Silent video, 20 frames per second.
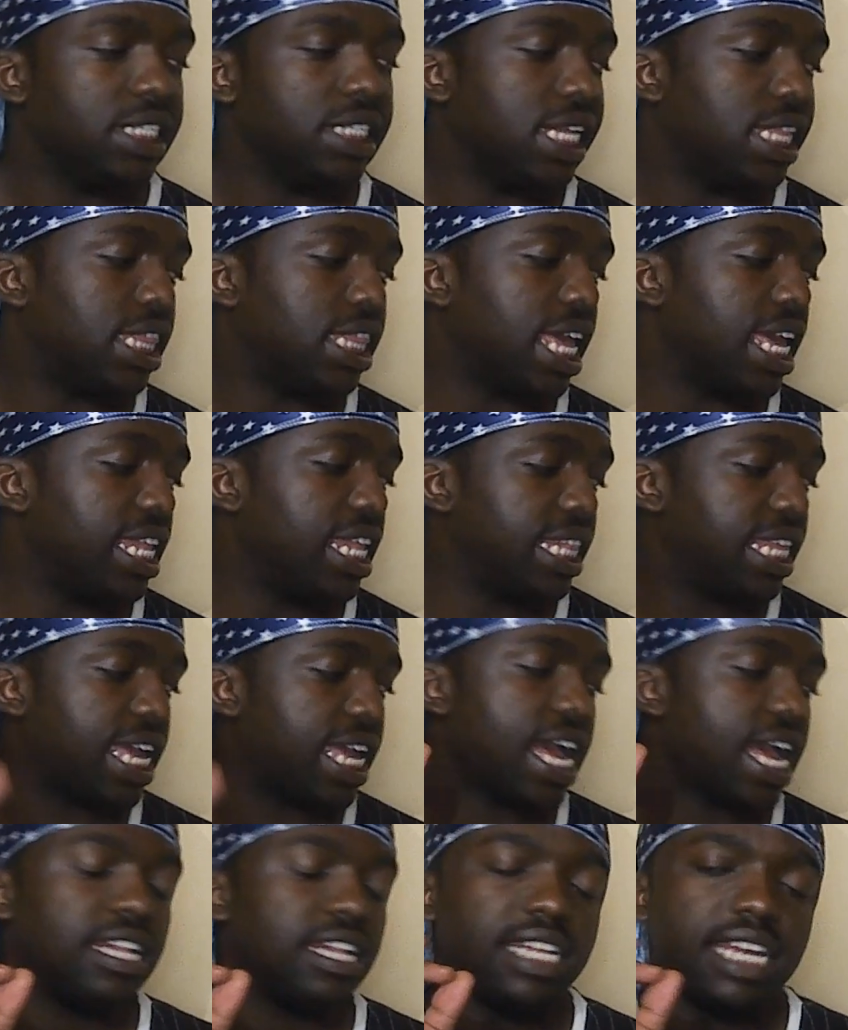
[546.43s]
They
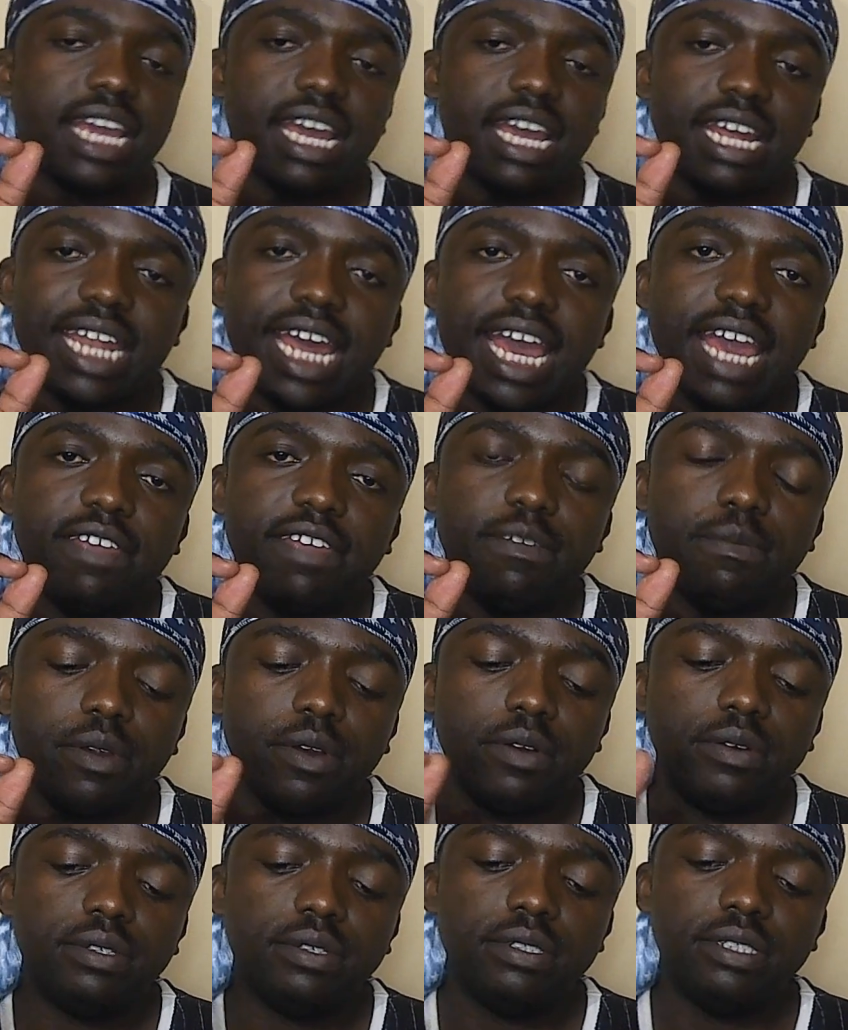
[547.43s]
are nice,
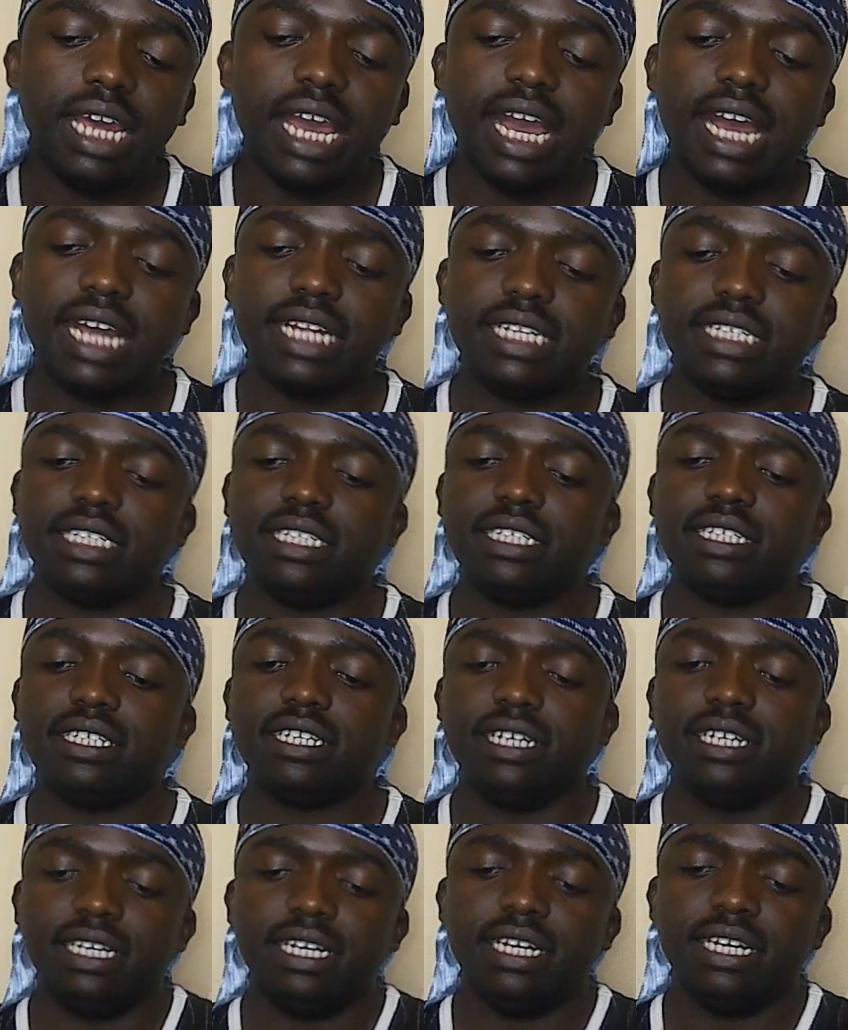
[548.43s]
bro. They are just
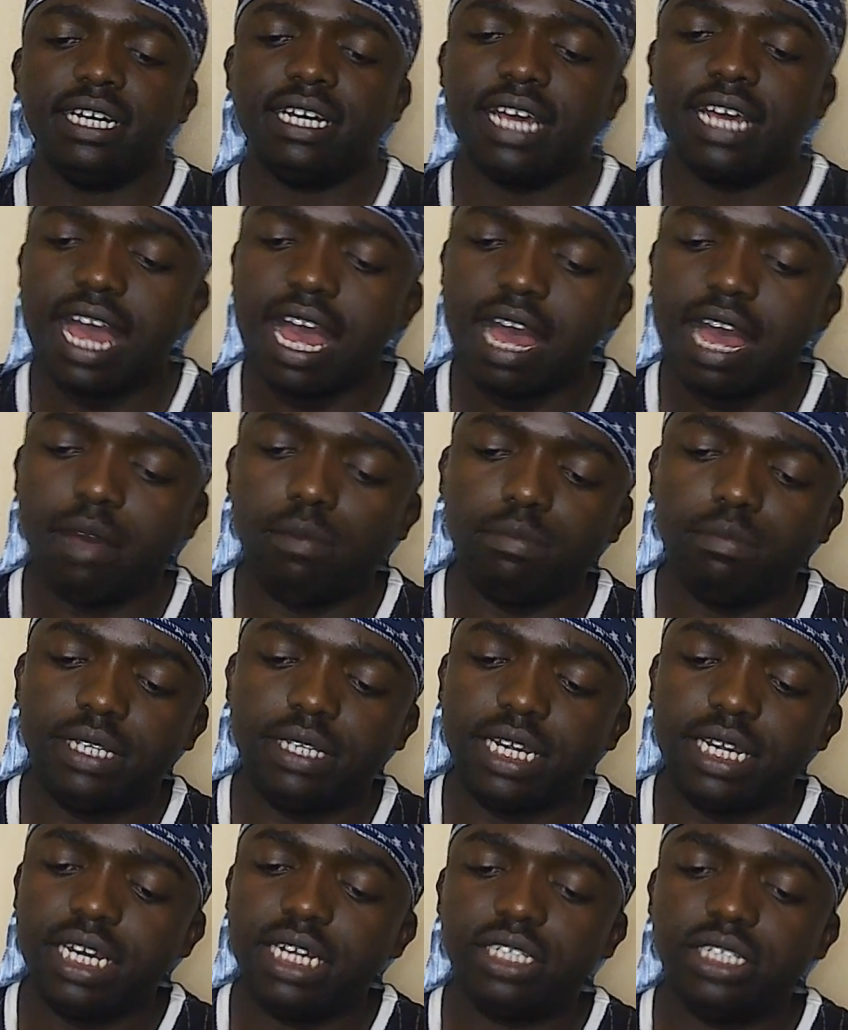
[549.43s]

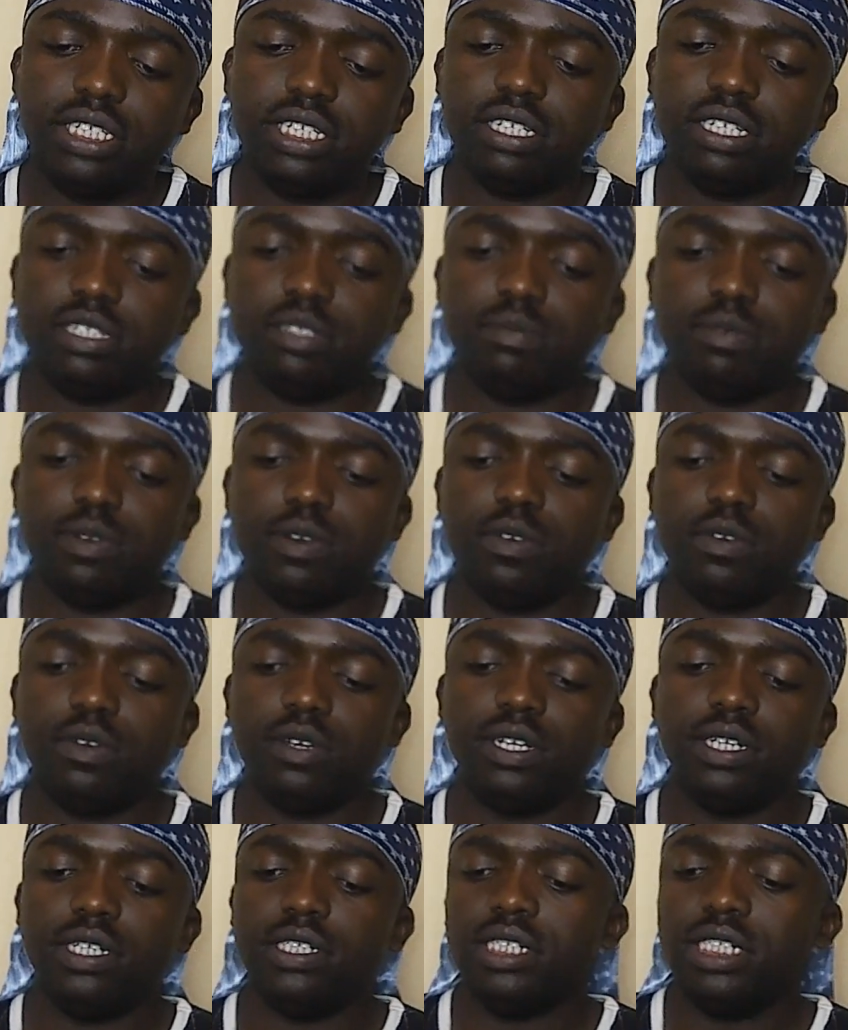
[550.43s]
delicious, bro.
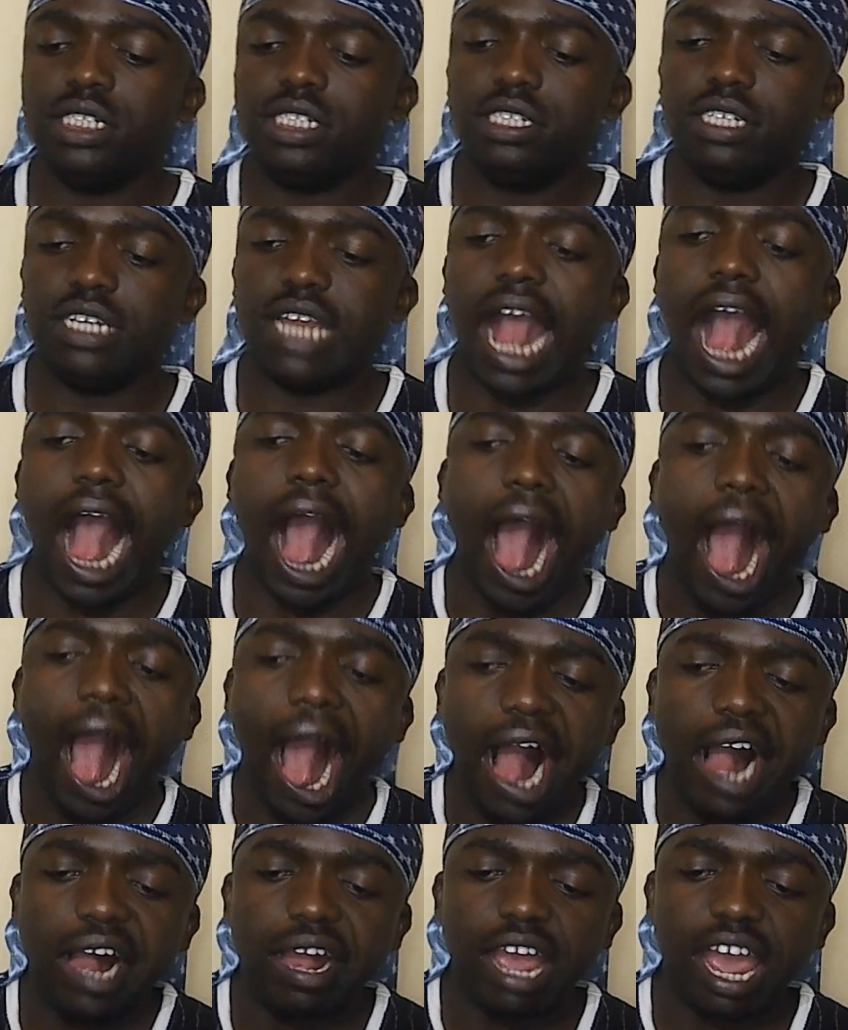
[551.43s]
You know,
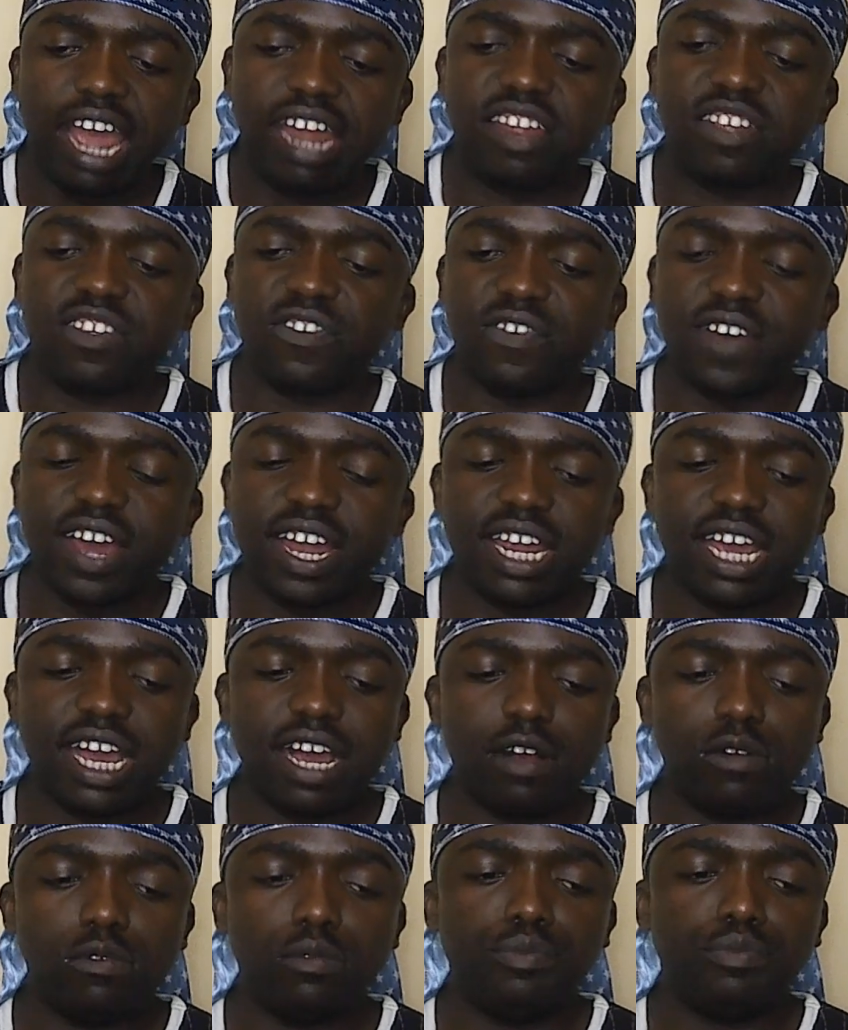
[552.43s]
and it's funny
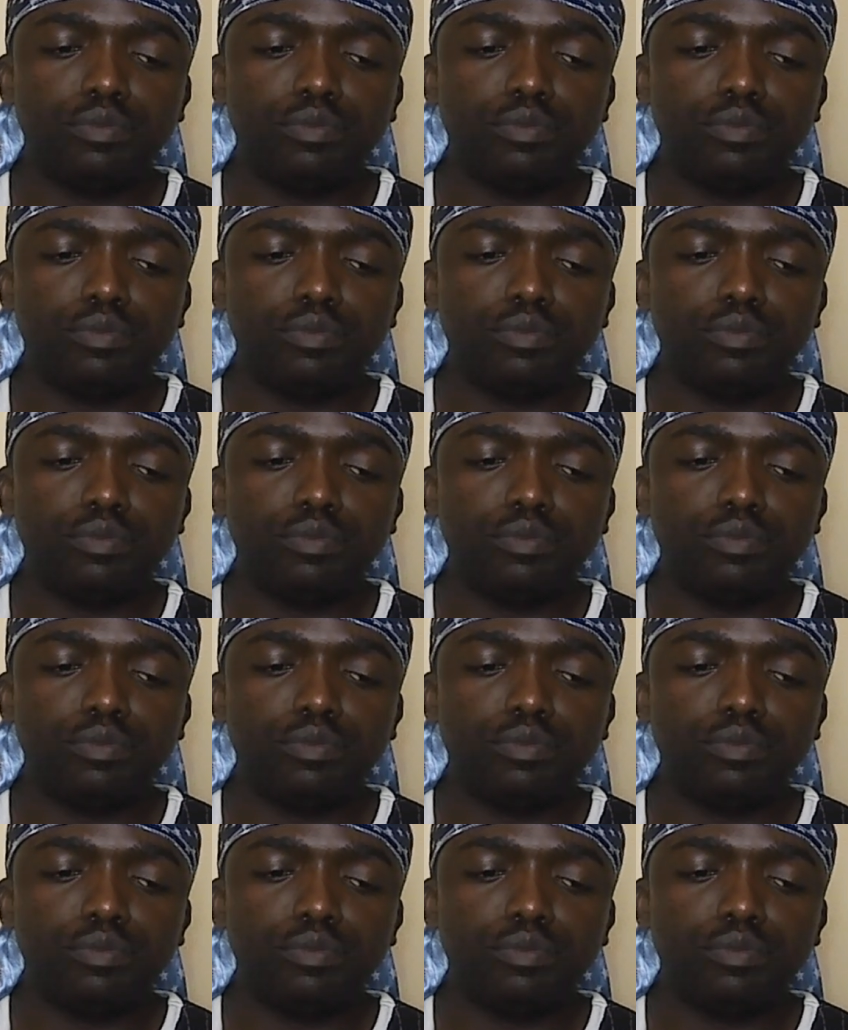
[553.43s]
how